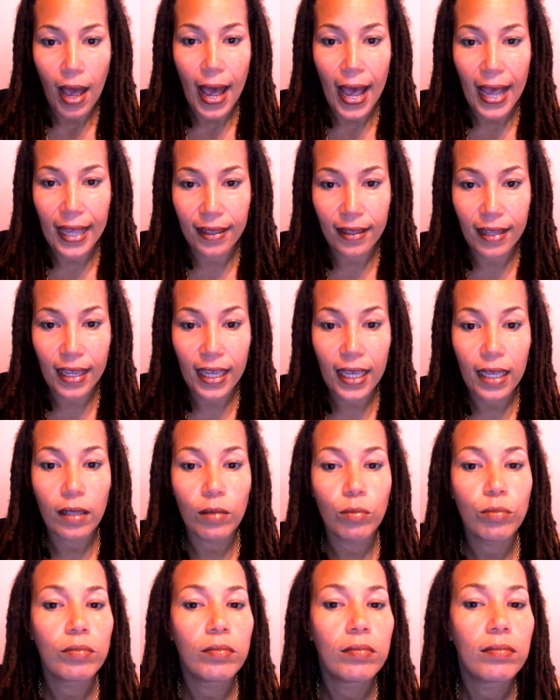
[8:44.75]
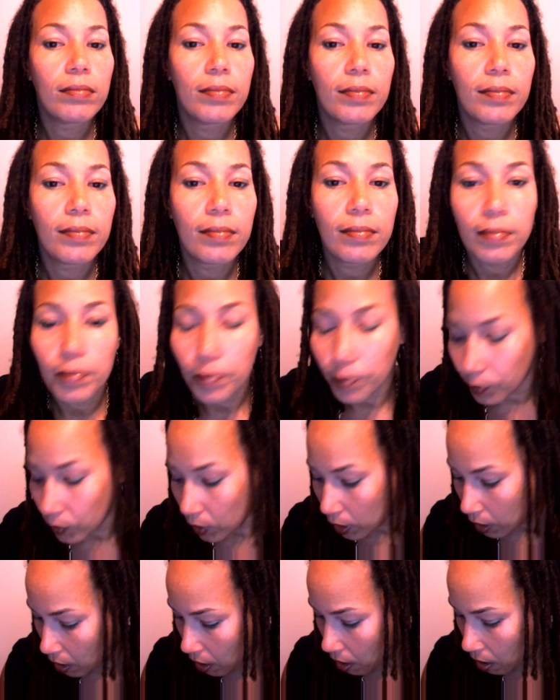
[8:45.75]
And then
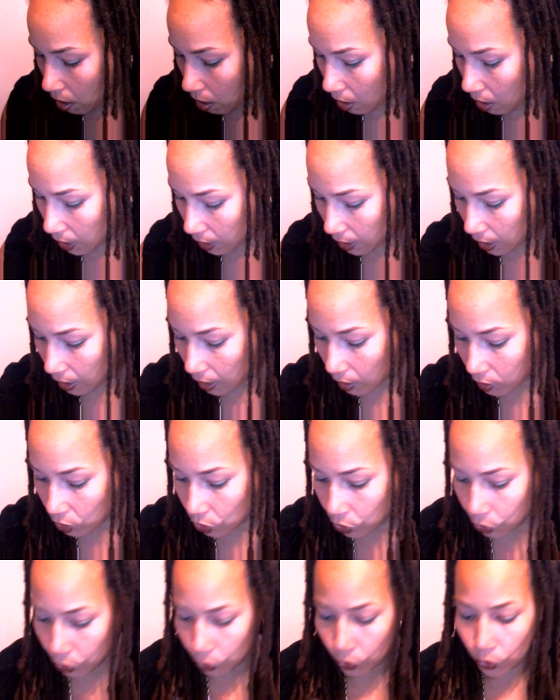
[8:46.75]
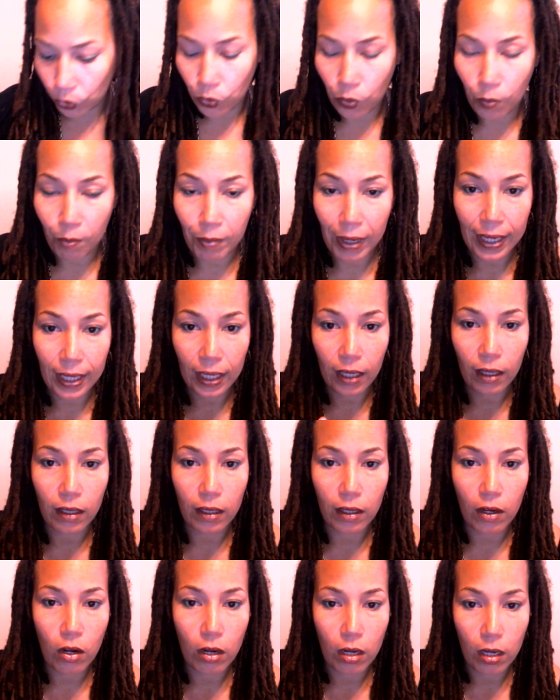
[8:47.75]
I'll do my
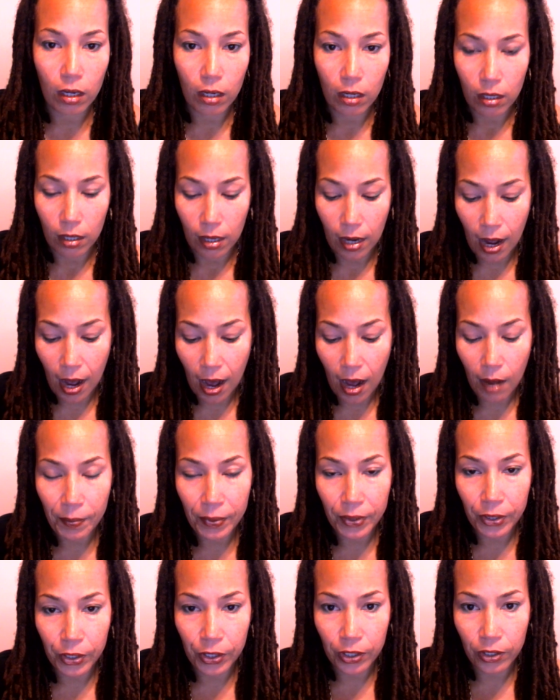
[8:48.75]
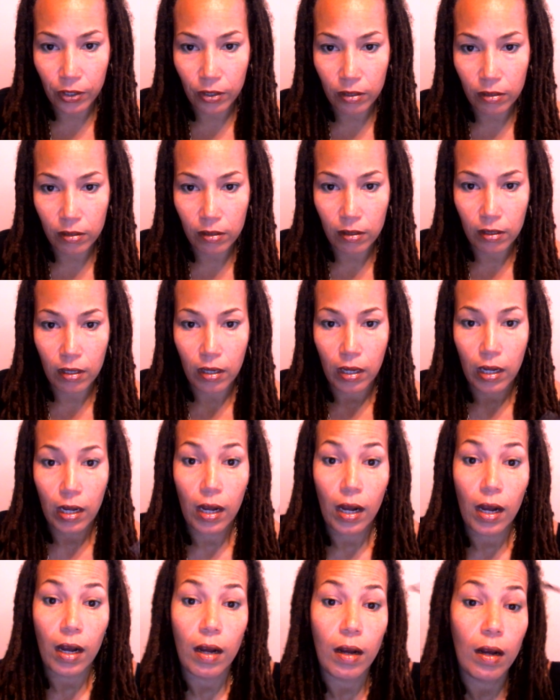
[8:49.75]
copper
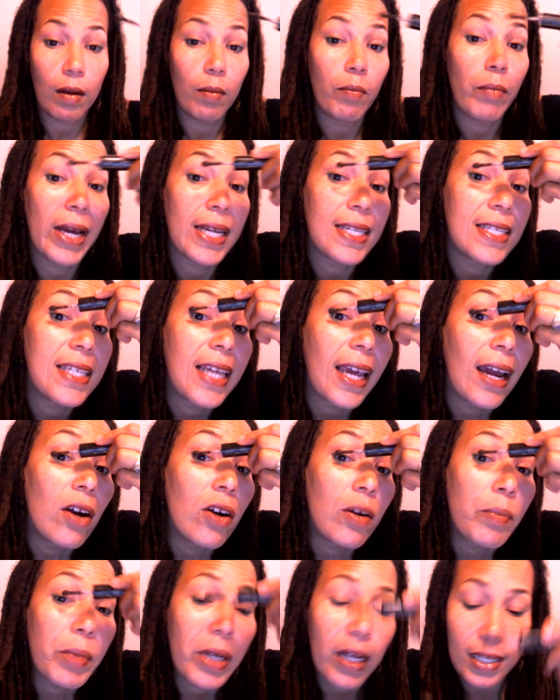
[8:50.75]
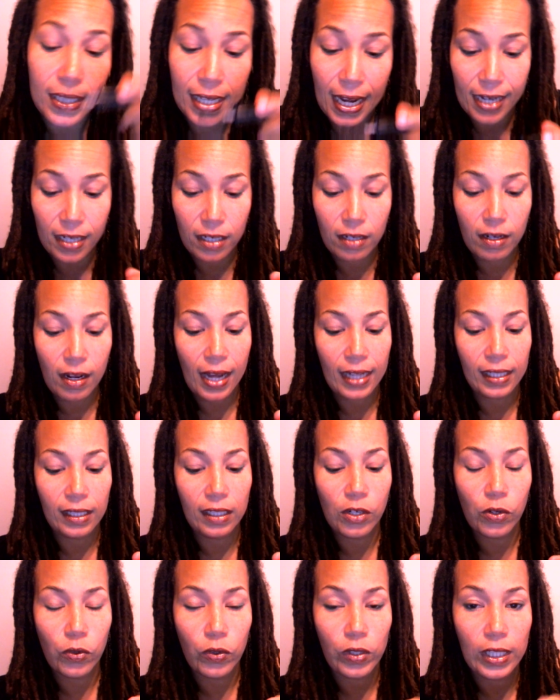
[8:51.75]
mascara because I
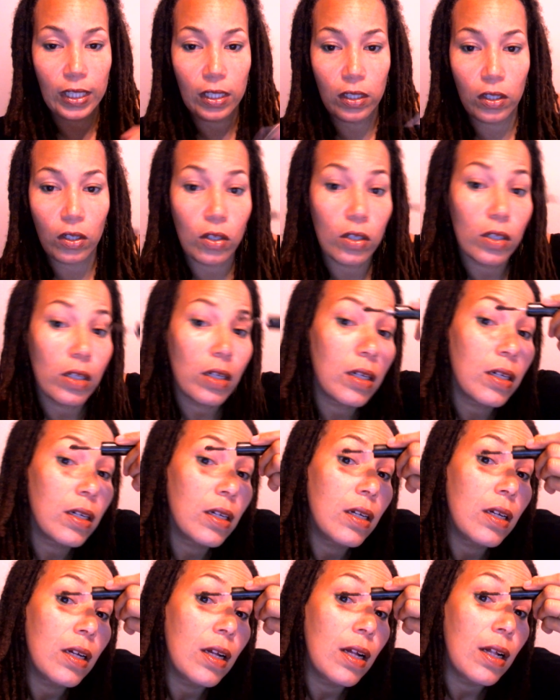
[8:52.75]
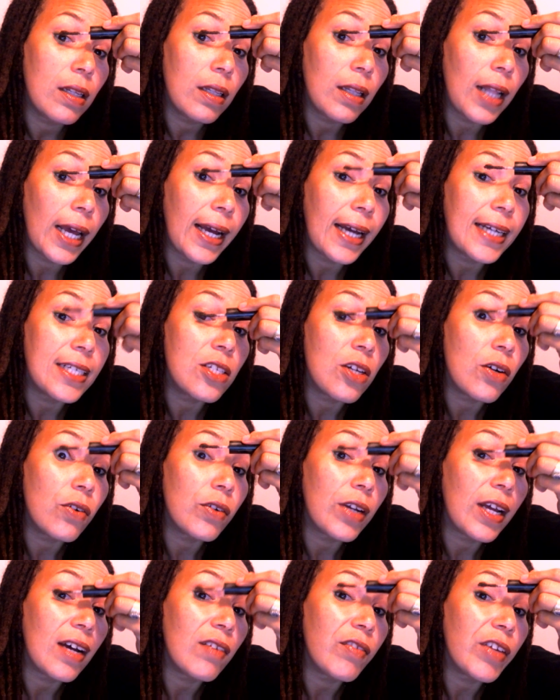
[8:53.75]
literally look like I don't
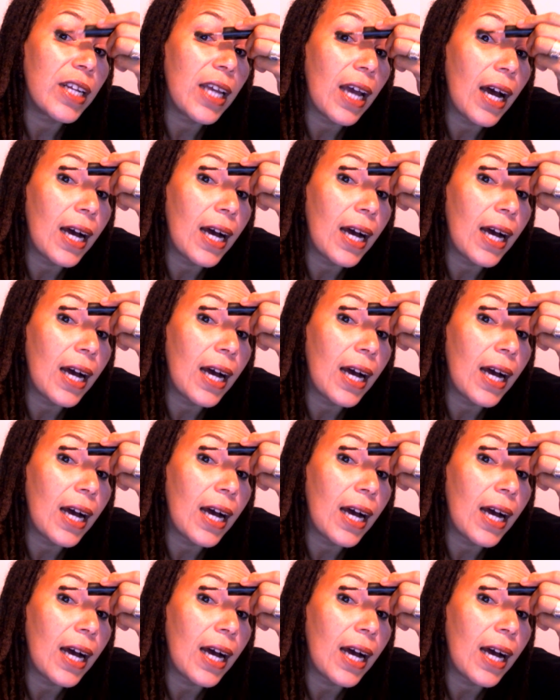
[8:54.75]
have any